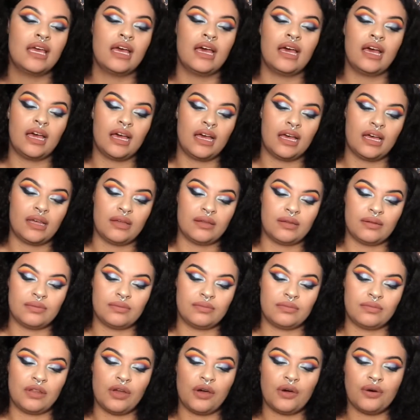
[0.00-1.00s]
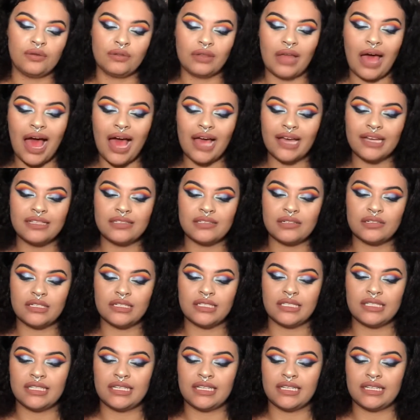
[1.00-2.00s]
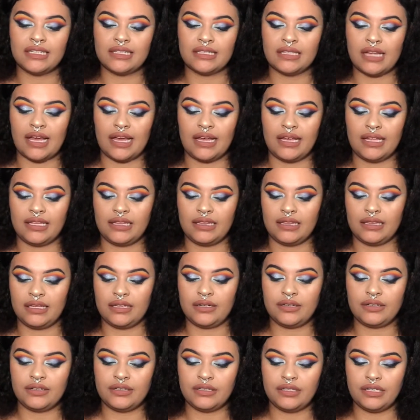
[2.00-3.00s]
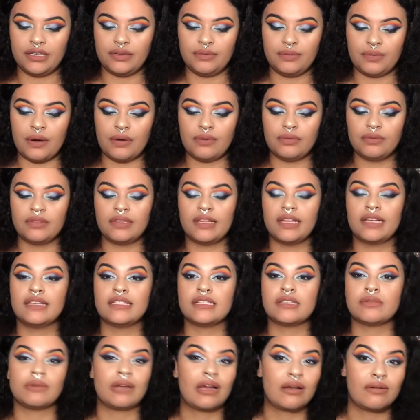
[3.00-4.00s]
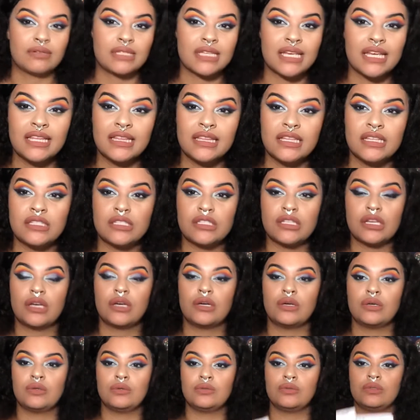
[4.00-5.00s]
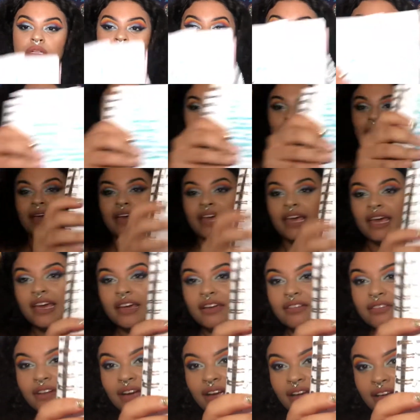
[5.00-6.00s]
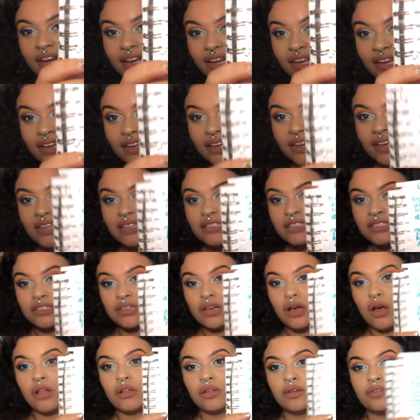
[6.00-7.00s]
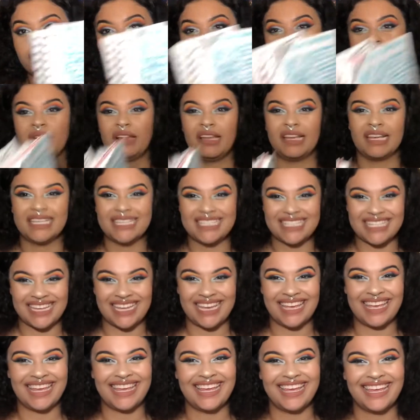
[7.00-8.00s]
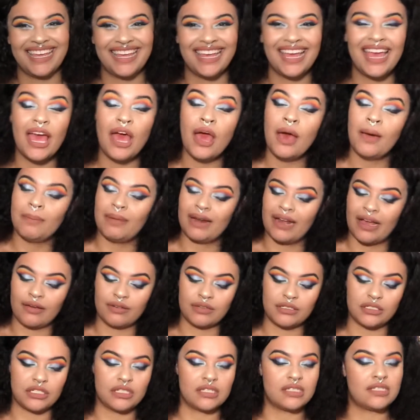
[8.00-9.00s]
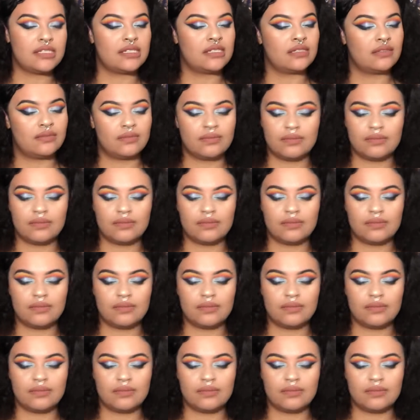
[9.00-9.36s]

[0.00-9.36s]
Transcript: no lines or anything. I literally wrote this when I was in the zone. Look at my handwriting, it's all over the place. But I was just